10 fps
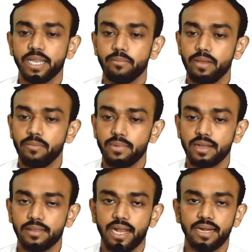Remember
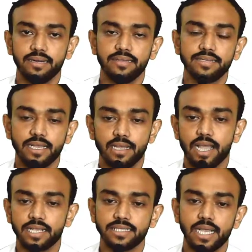that this
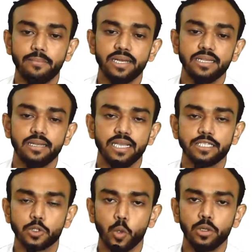example is
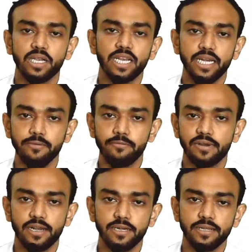totally
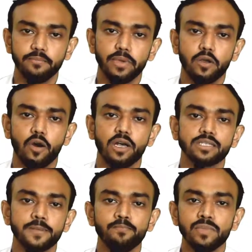different
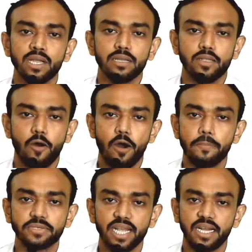because the
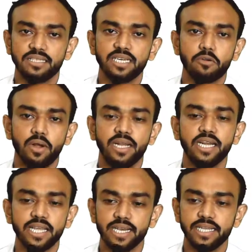offset is a 20
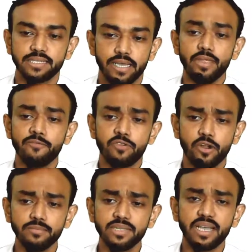degrees given
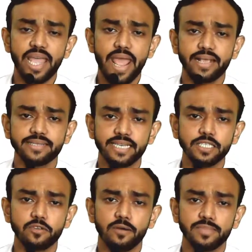from the
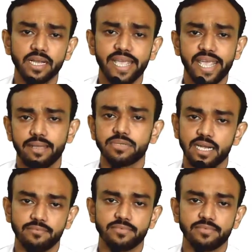axis of the camshaft.